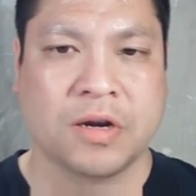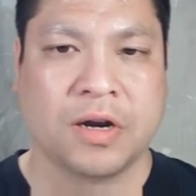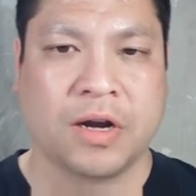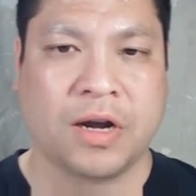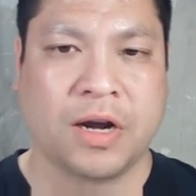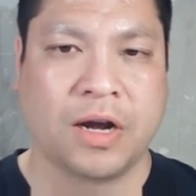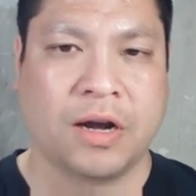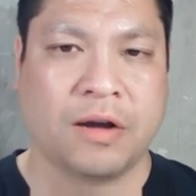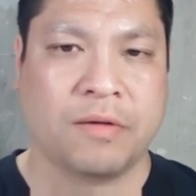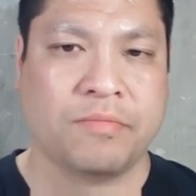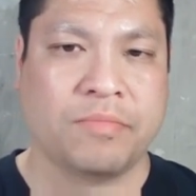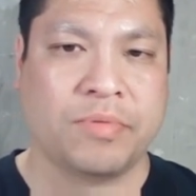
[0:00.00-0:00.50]

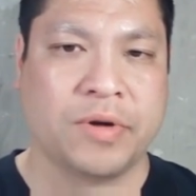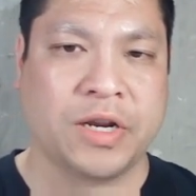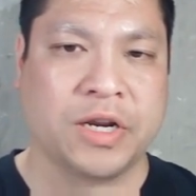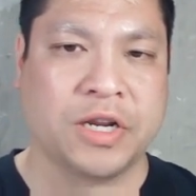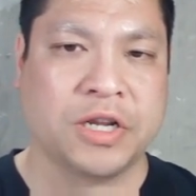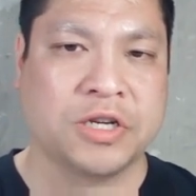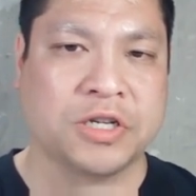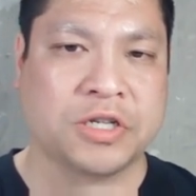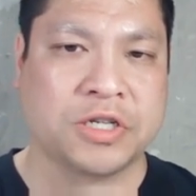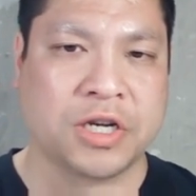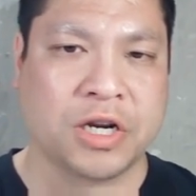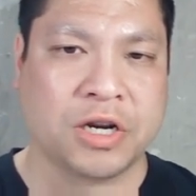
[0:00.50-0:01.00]
But
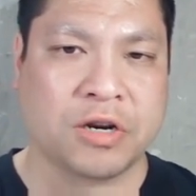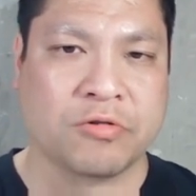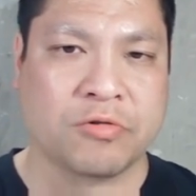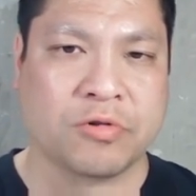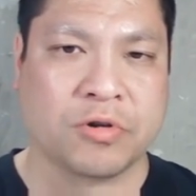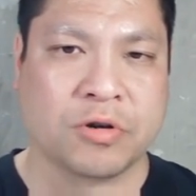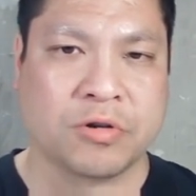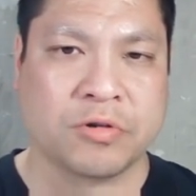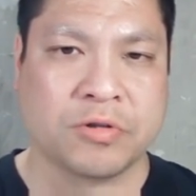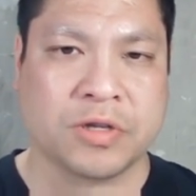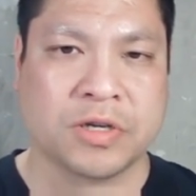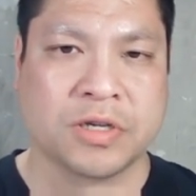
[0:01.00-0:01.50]
in
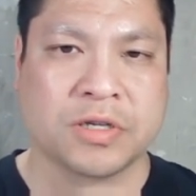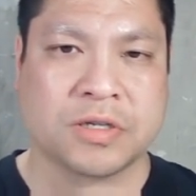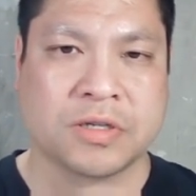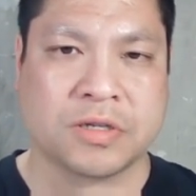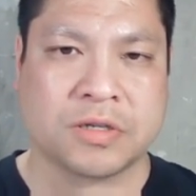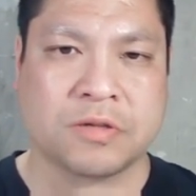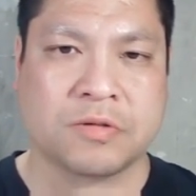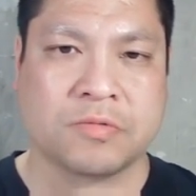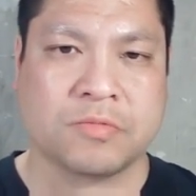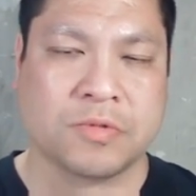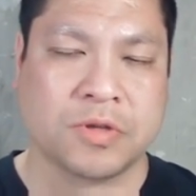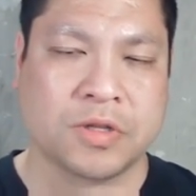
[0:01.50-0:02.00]
general,
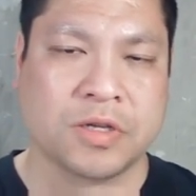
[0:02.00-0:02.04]
this